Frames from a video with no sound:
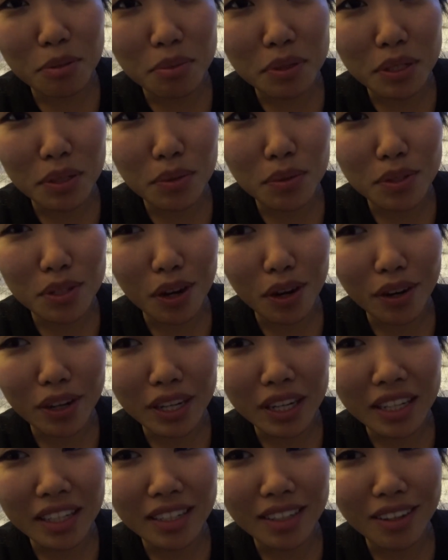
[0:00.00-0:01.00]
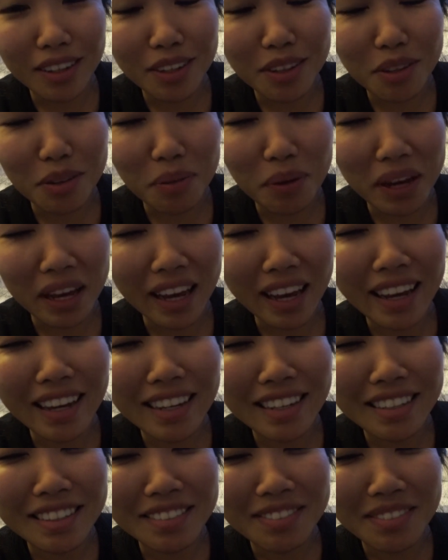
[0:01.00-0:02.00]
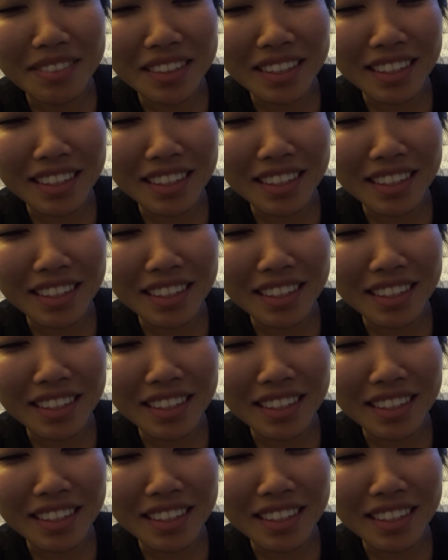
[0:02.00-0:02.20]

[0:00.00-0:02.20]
but he was already on the way,